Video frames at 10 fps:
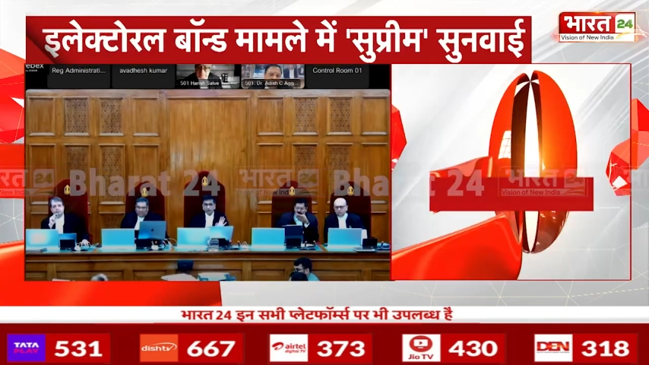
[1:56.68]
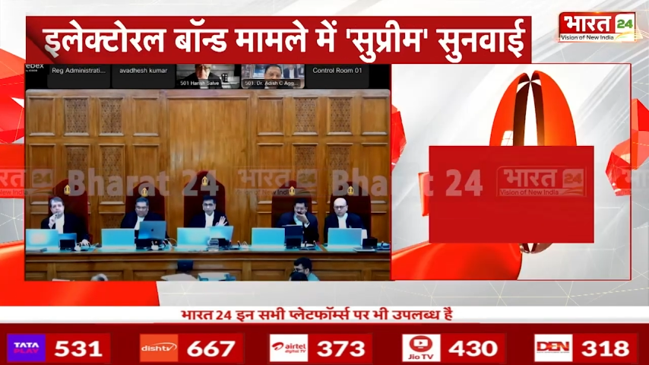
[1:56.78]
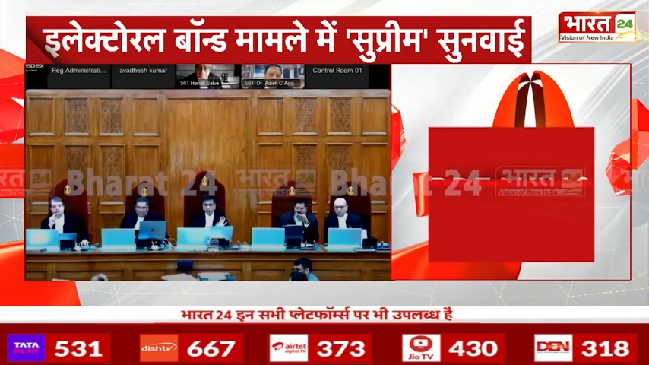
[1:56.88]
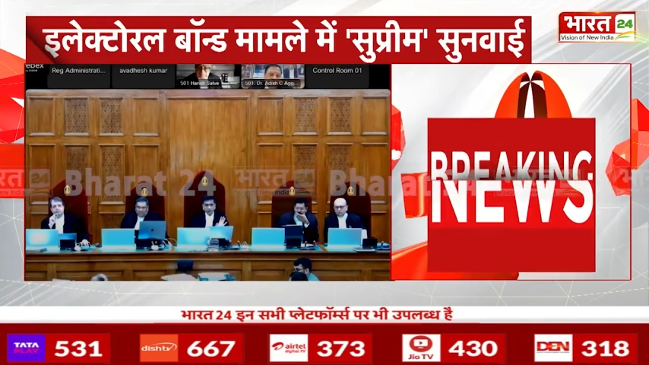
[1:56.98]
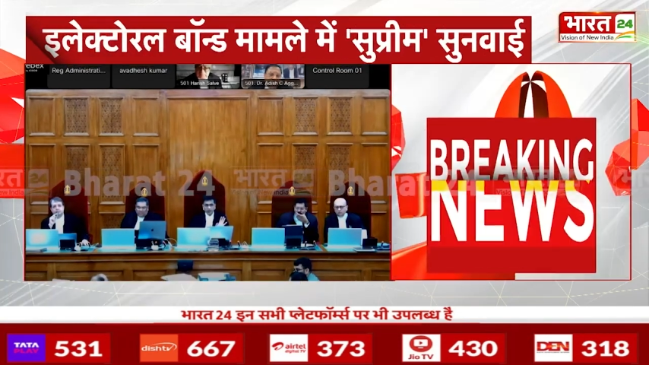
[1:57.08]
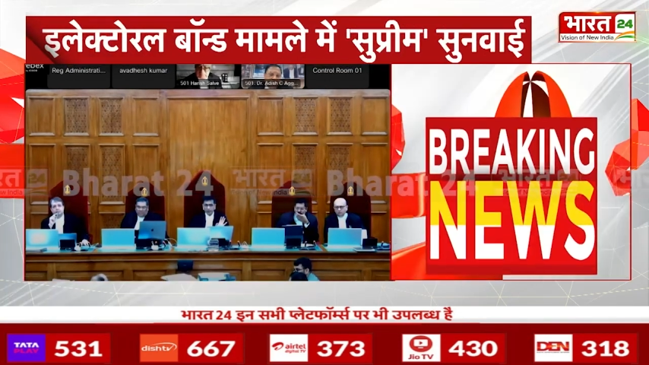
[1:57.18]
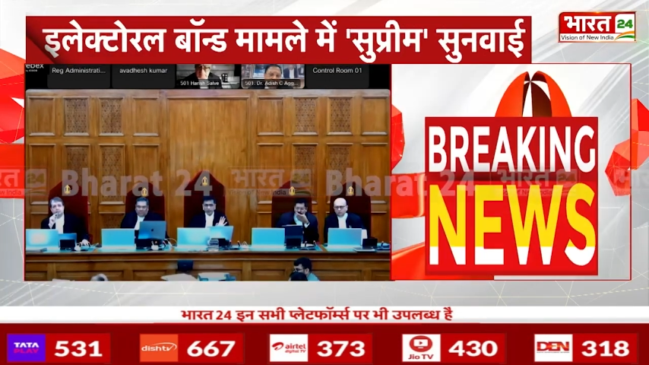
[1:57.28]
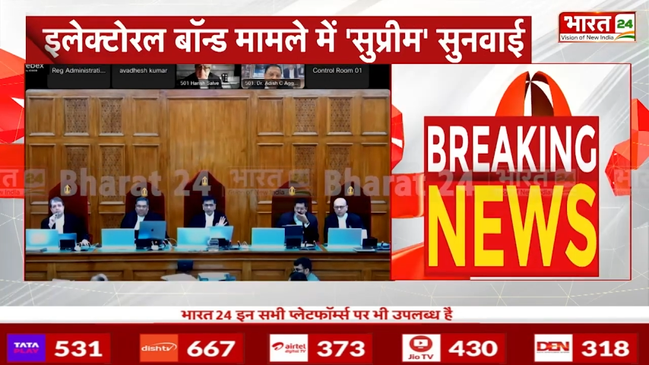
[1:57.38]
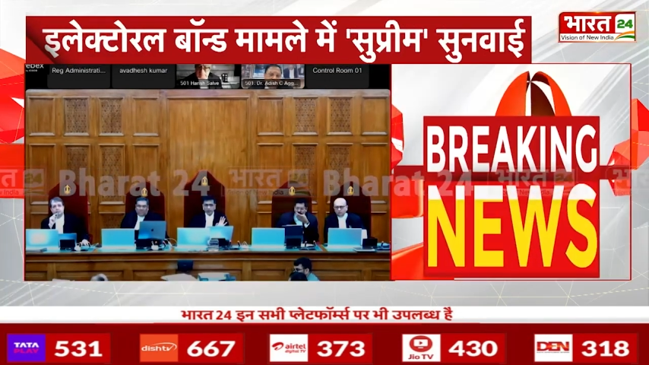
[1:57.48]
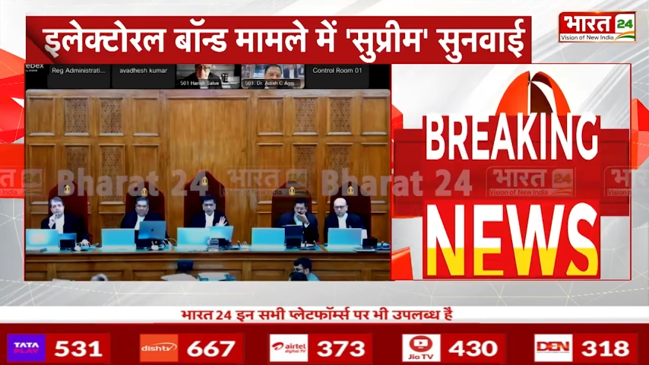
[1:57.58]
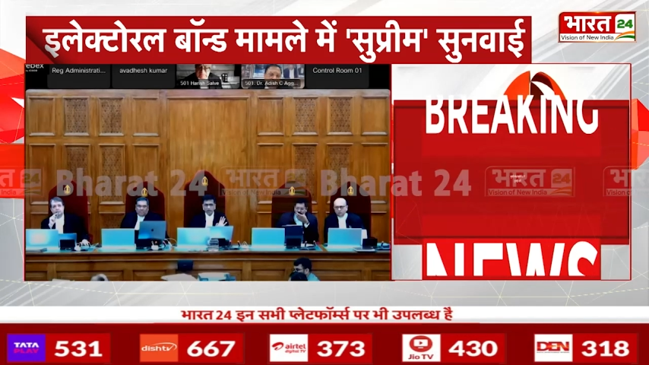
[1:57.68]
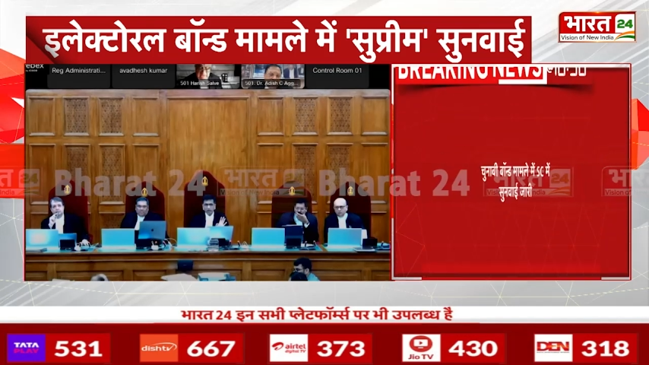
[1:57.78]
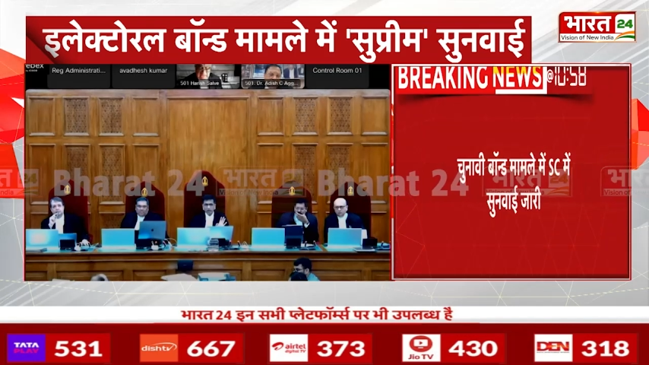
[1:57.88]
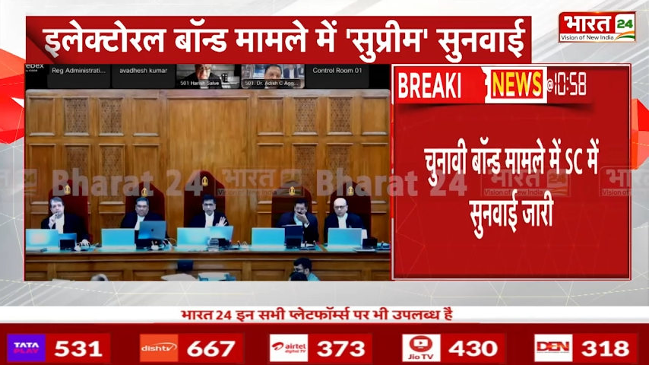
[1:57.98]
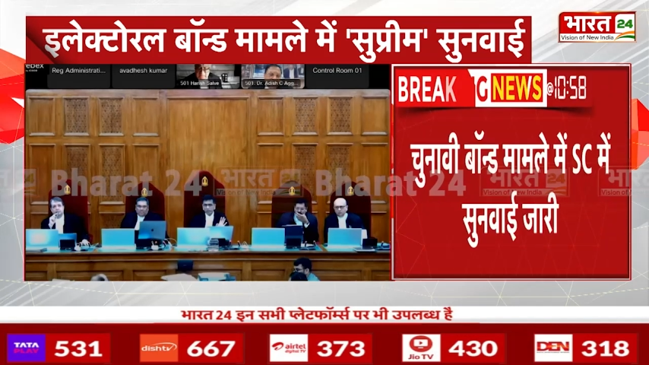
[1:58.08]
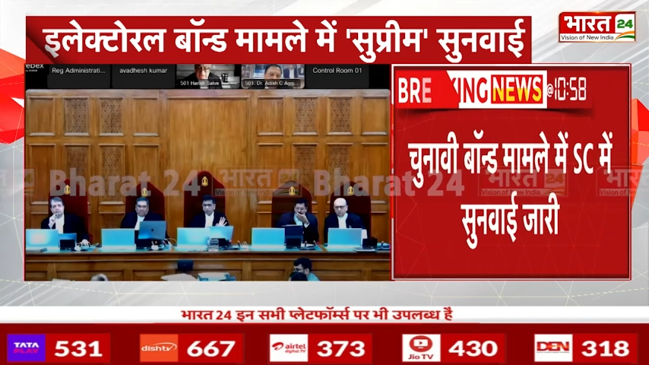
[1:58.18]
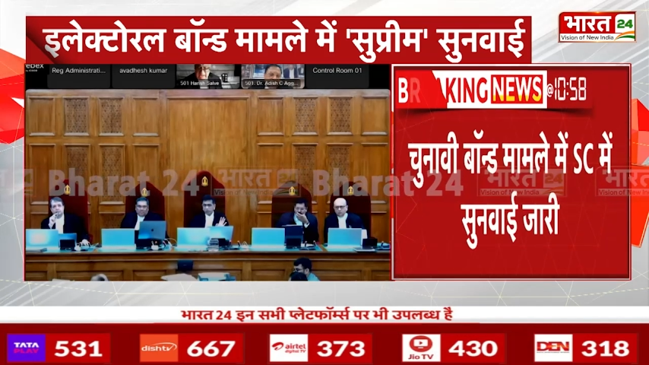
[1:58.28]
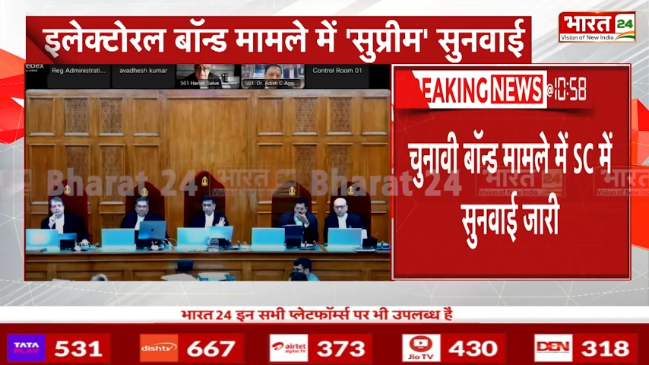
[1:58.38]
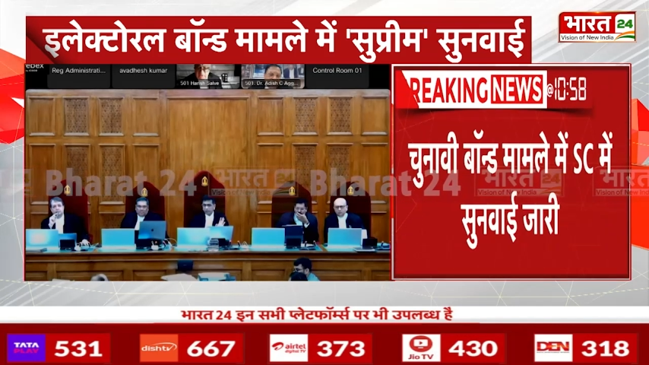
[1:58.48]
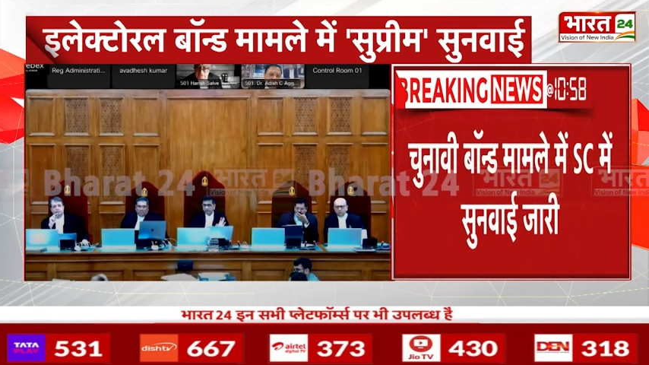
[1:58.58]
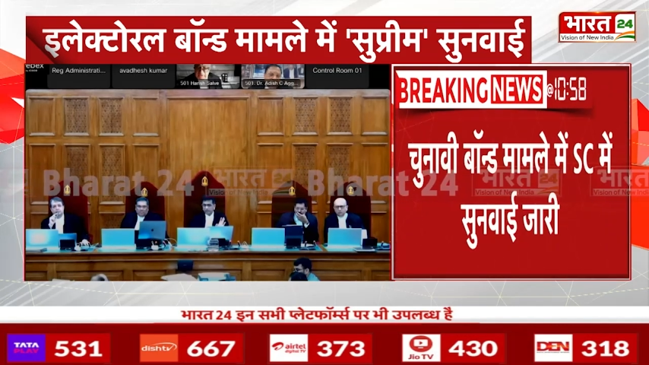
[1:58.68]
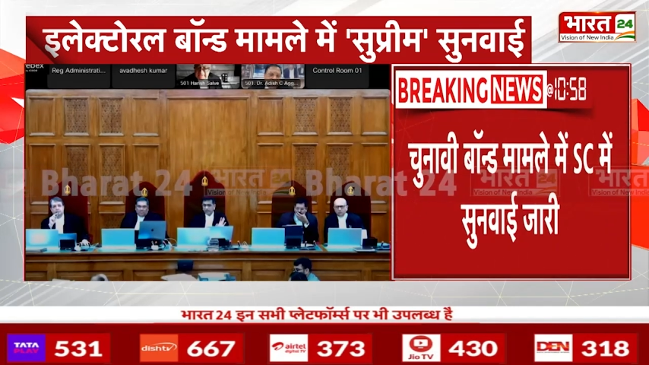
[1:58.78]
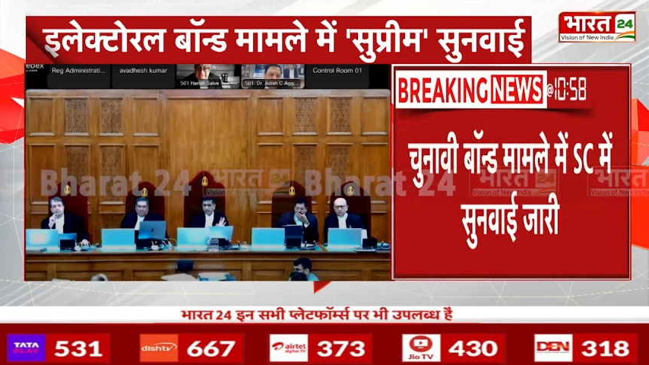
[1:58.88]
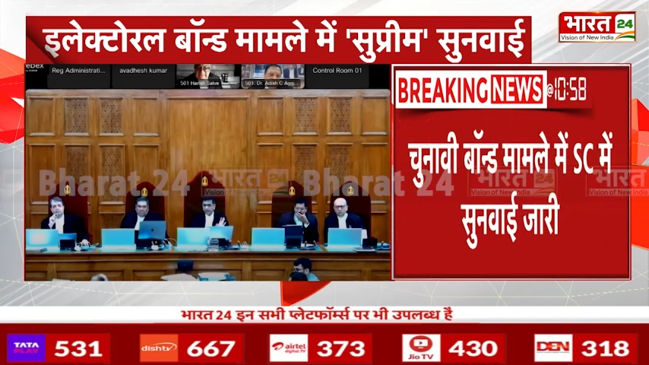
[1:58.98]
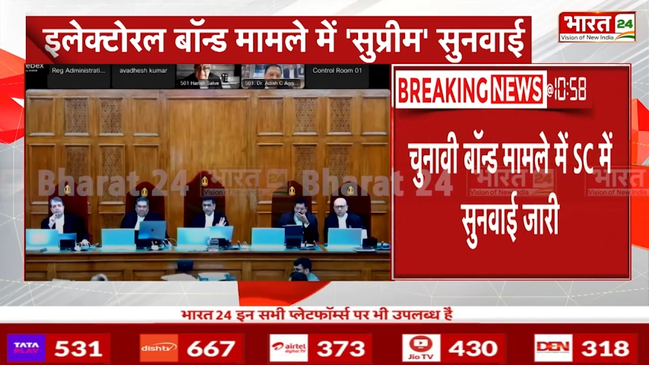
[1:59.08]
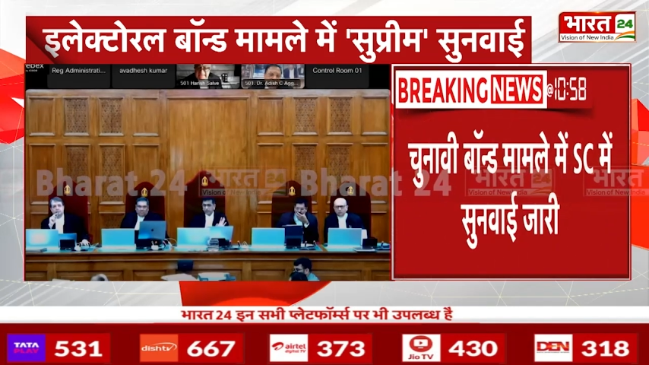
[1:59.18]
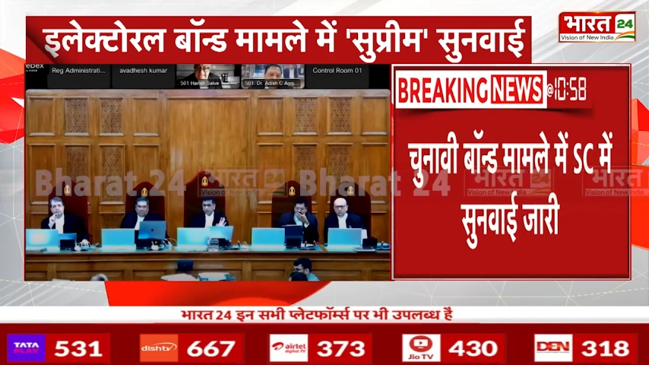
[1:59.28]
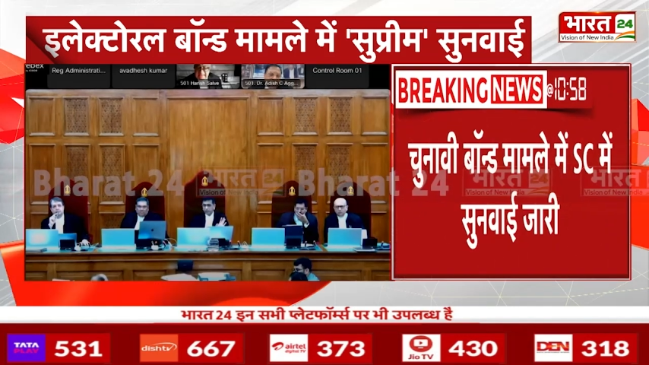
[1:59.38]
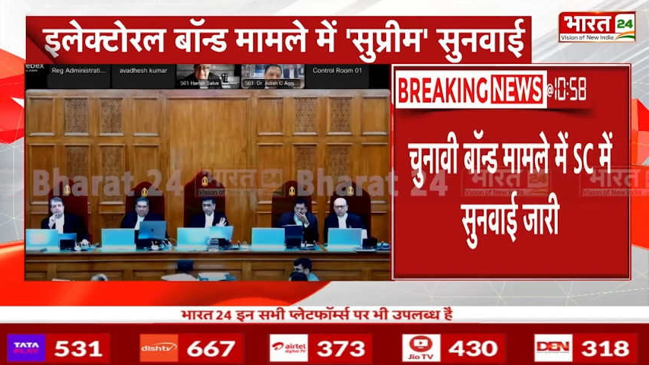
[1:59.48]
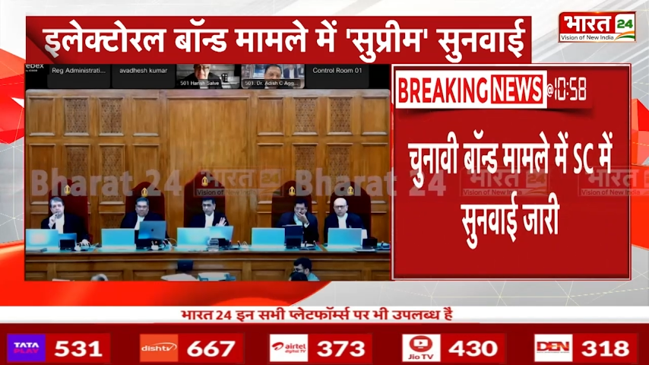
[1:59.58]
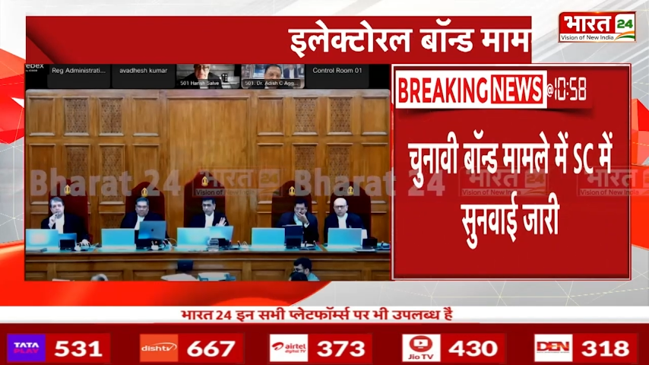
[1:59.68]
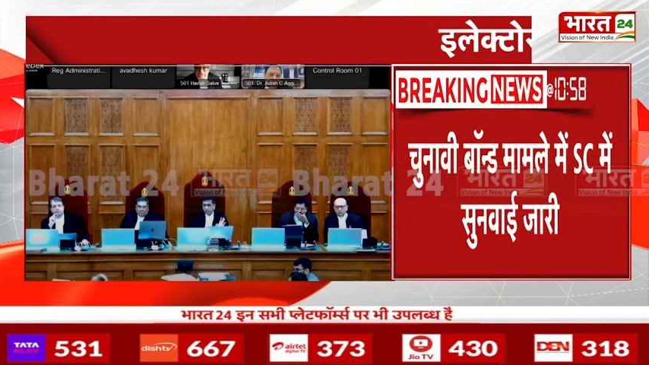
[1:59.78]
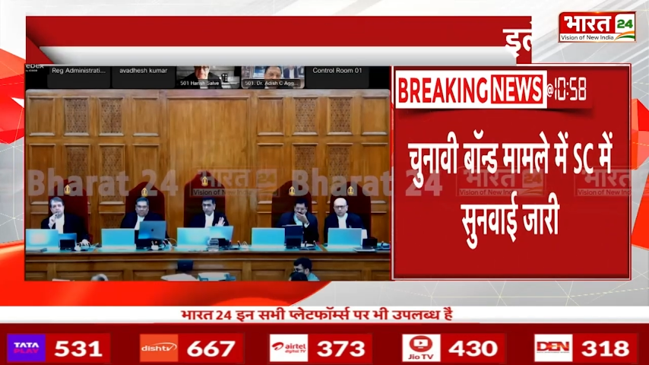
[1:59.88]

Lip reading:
[unreadable: no face in view]